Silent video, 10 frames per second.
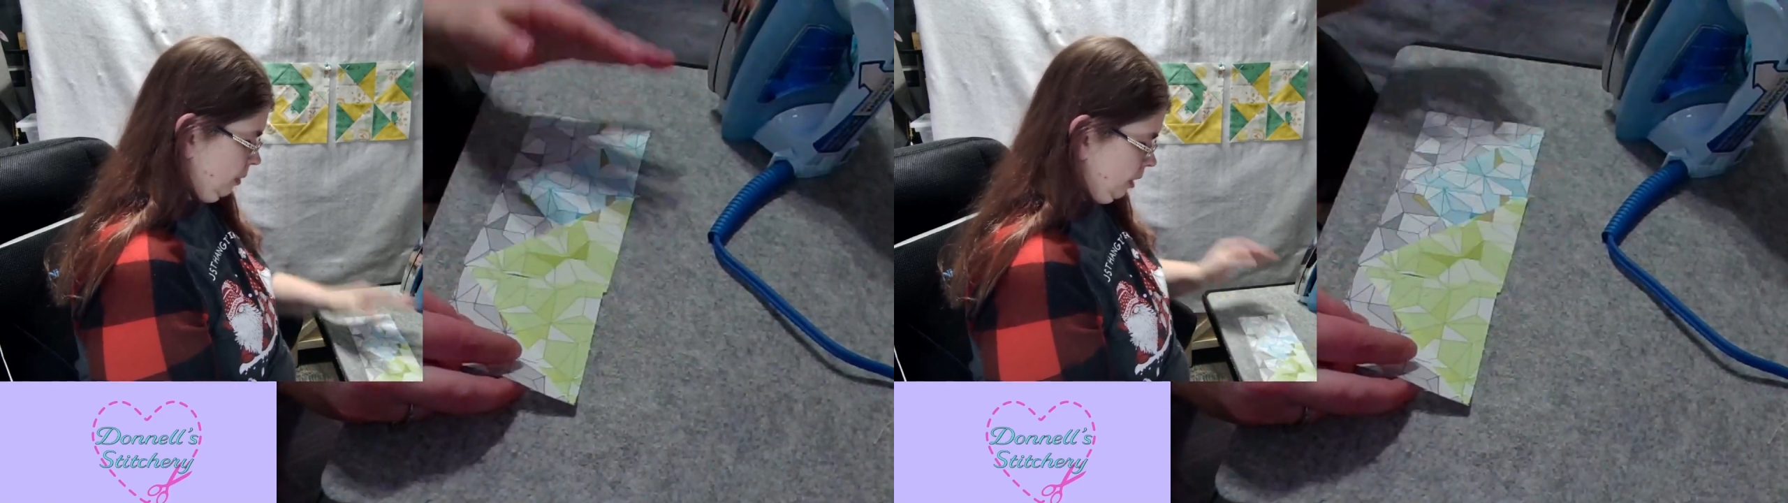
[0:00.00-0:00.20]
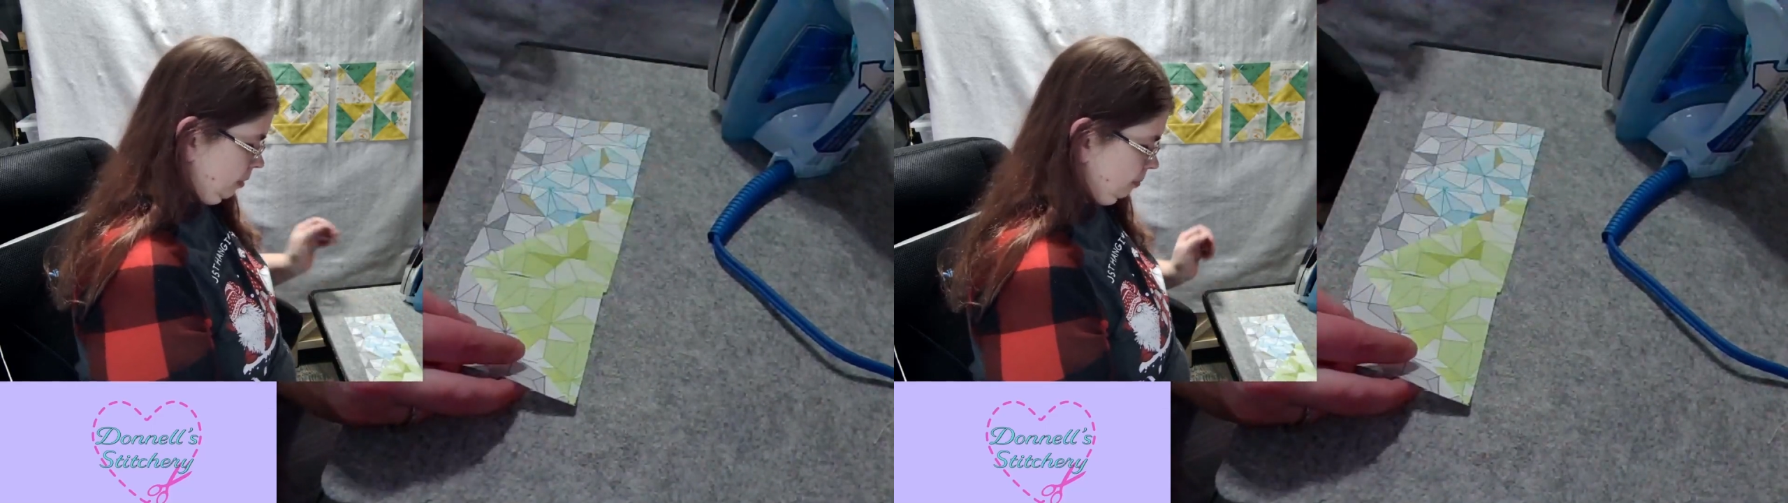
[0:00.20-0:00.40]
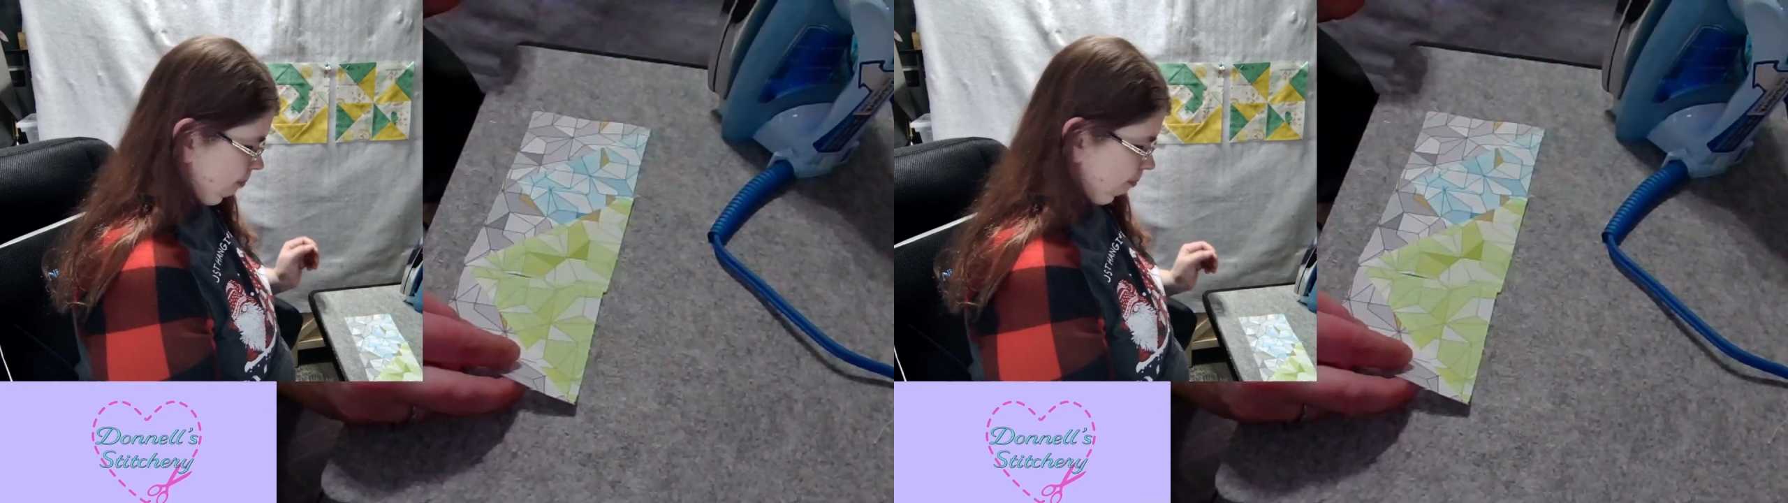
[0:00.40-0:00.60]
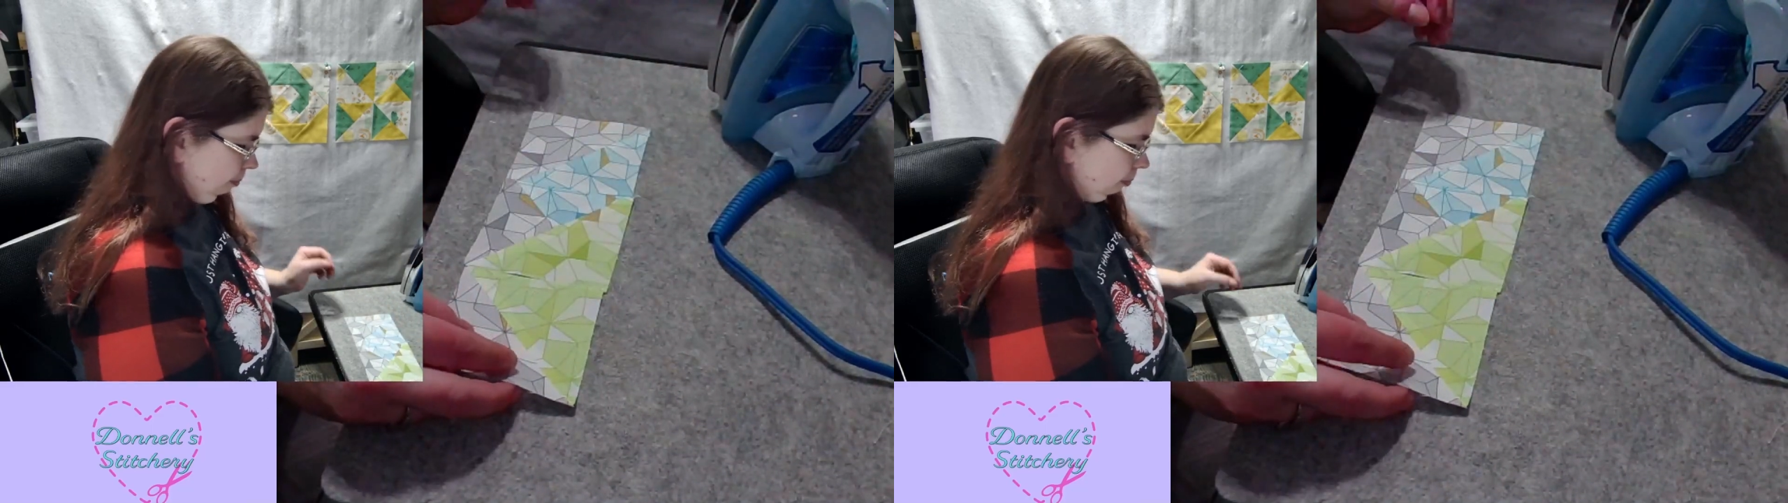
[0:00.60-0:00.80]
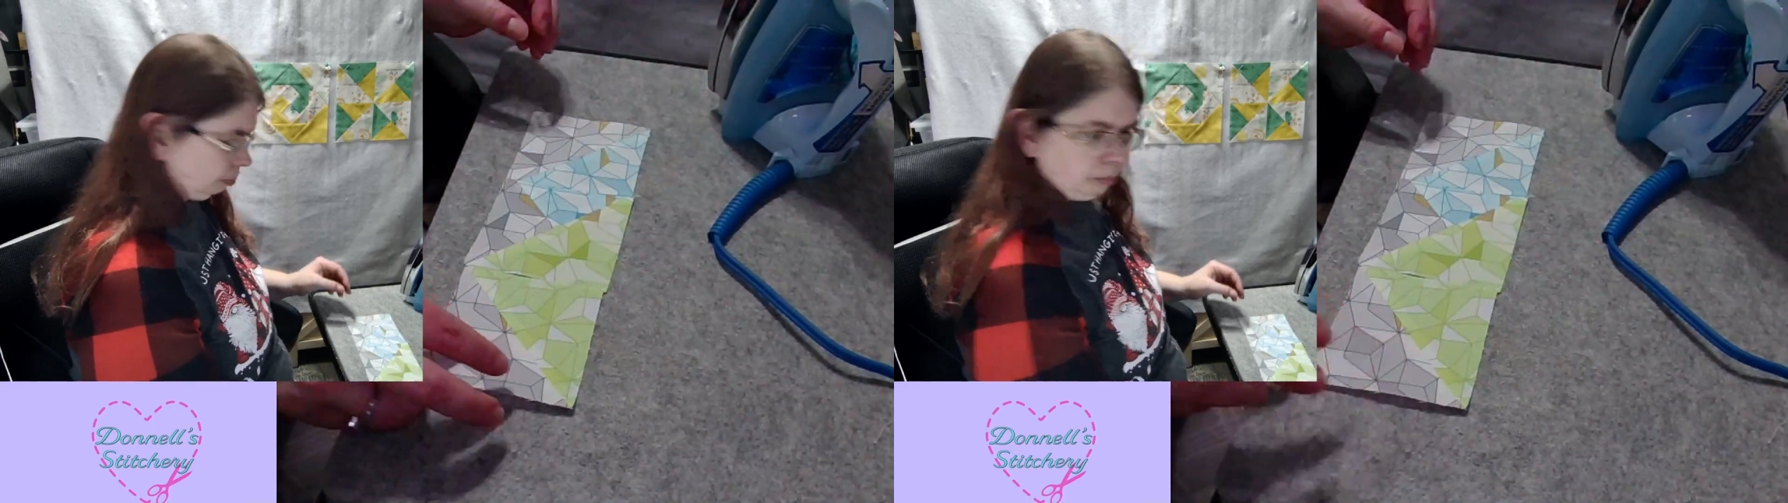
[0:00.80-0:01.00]
we go.
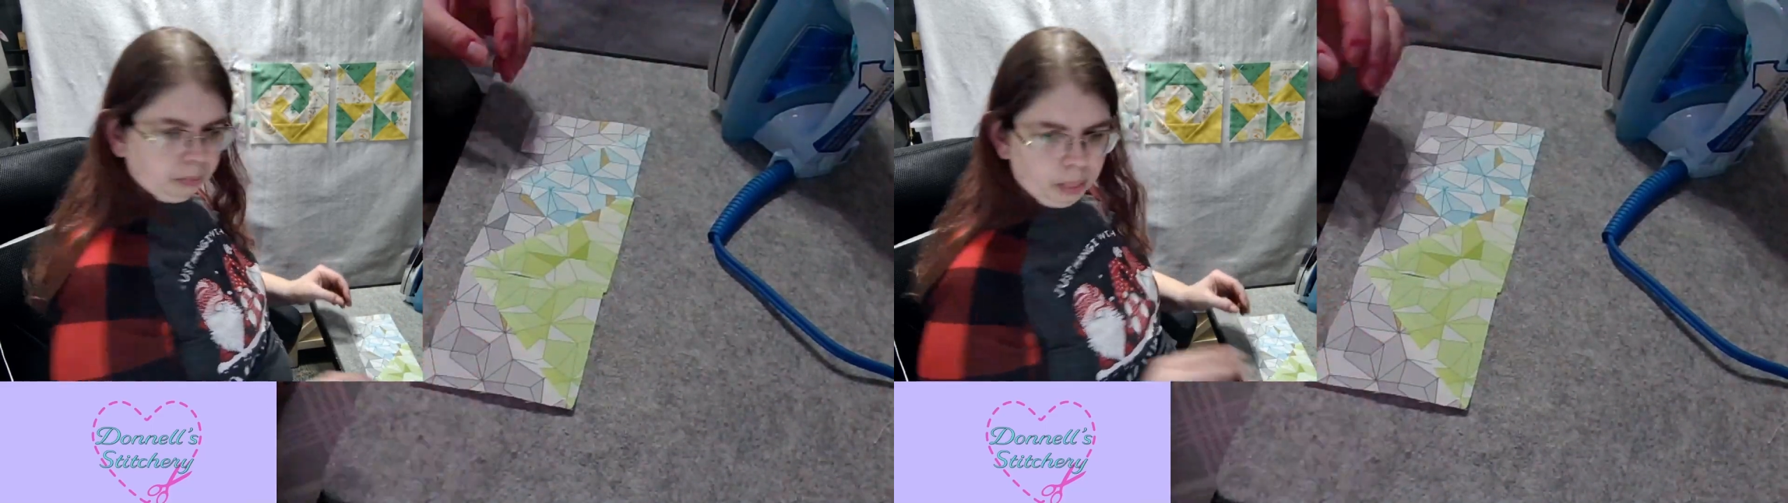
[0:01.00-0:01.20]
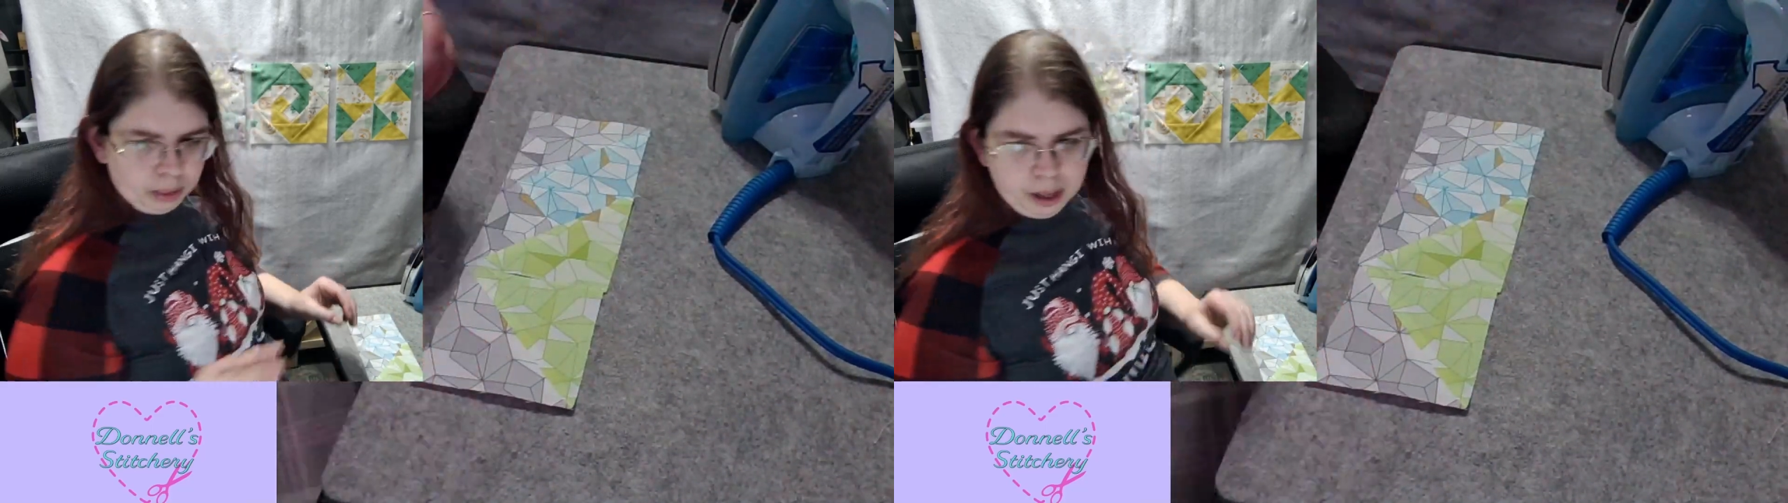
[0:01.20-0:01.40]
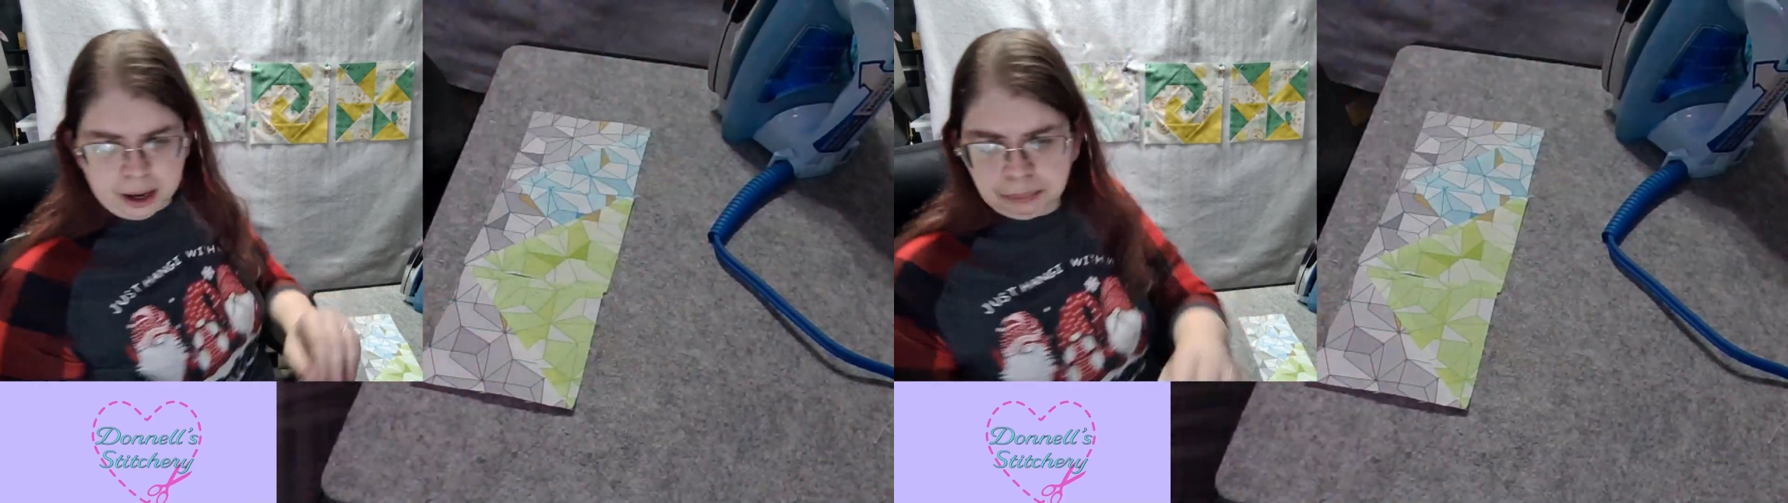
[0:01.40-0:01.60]
I